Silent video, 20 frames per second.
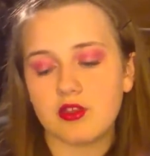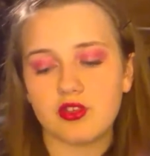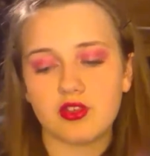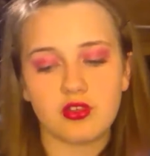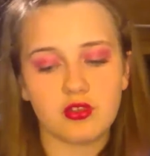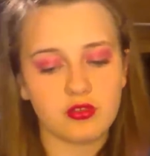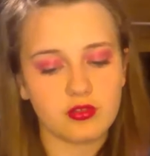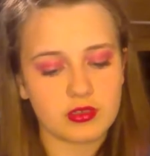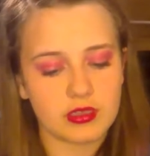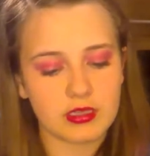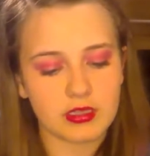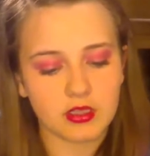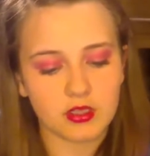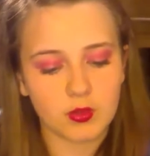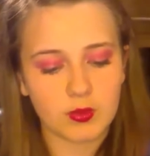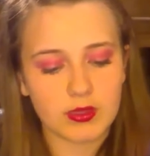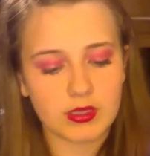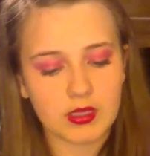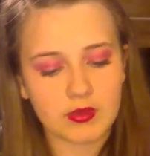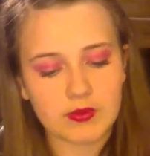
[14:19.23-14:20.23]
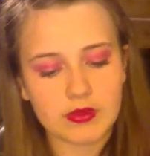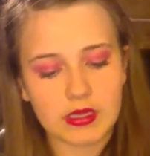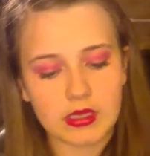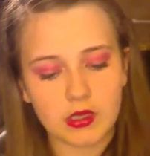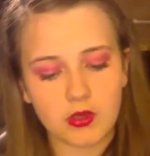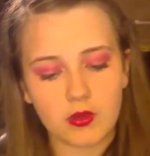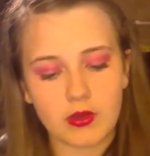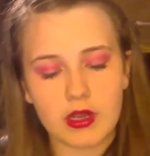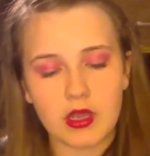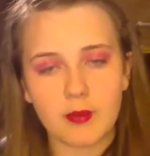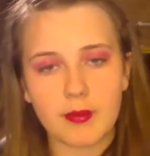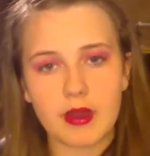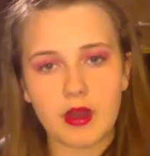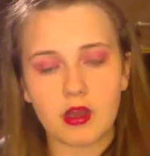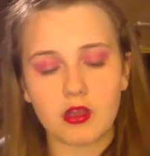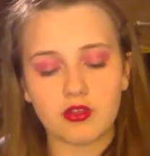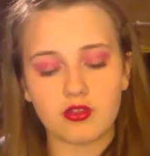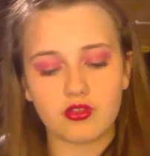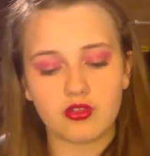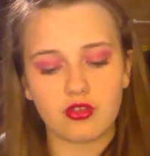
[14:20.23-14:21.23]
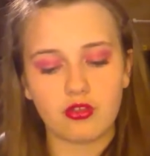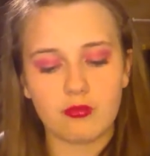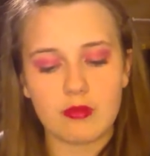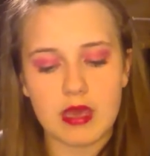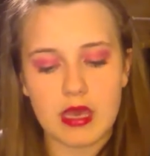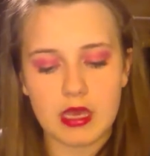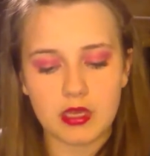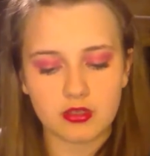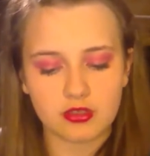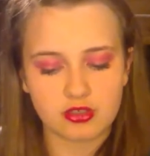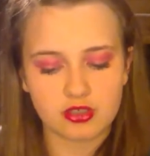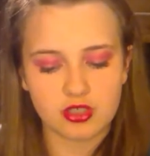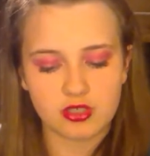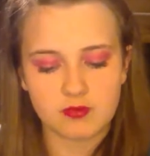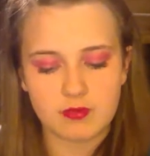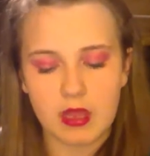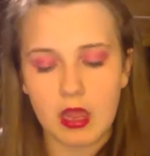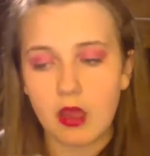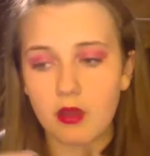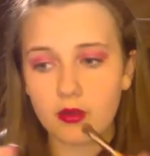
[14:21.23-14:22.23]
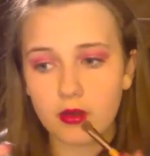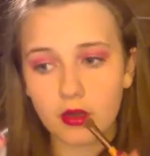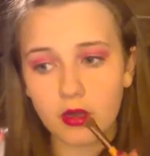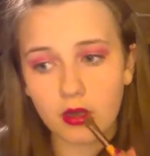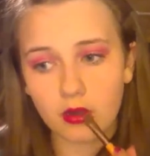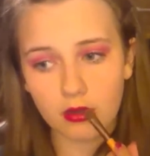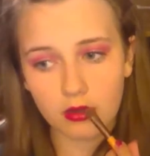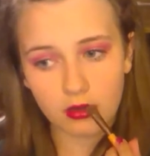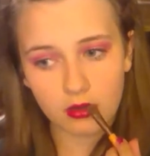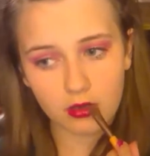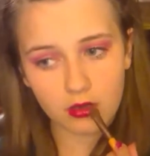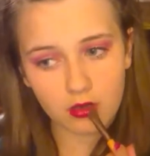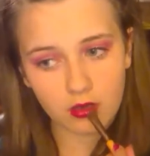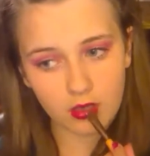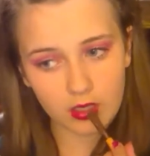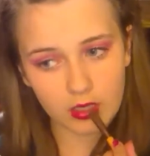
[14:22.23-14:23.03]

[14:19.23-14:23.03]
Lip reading: and just use a little bit of the L'Oreal Paris True Match powder.